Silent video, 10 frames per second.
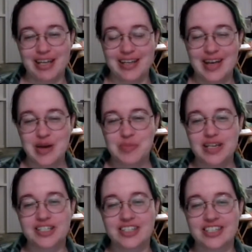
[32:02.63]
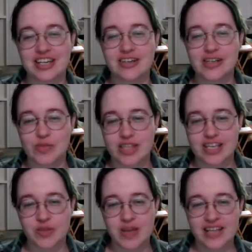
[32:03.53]
But it just started with
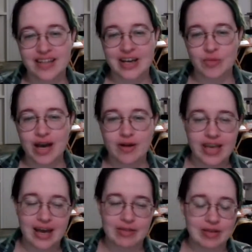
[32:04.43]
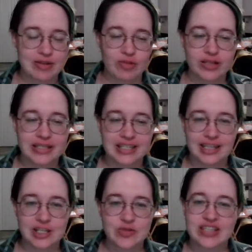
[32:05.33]
us being like, wow, yeah, they really
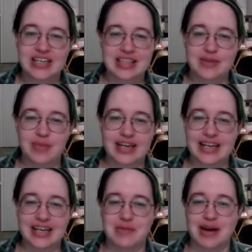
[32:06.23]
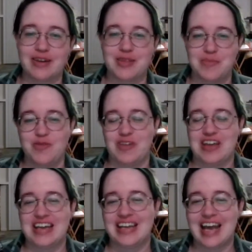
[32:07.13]
didn't lose anything by cutting him out of the
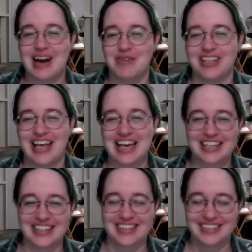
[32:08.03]
movie. And now we're like,